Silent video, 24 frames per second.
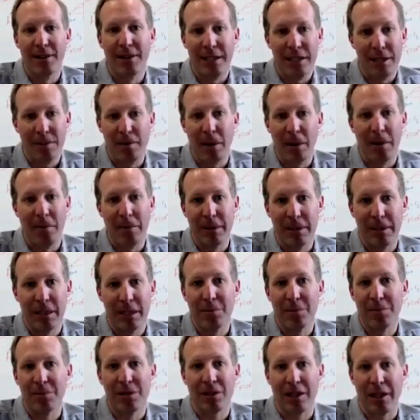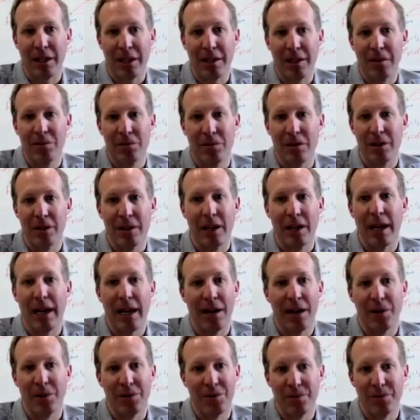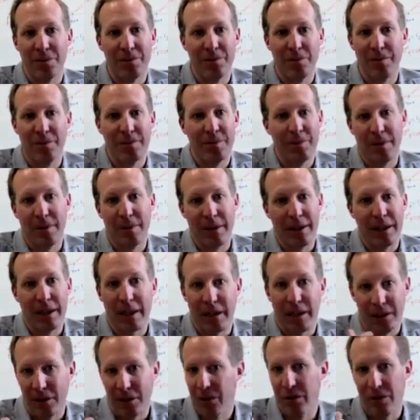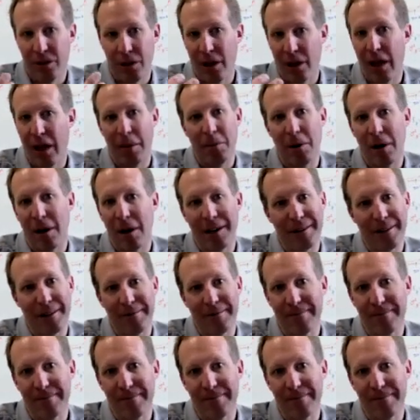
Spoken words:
these pump and dump schemes and how they could lose a lot of money.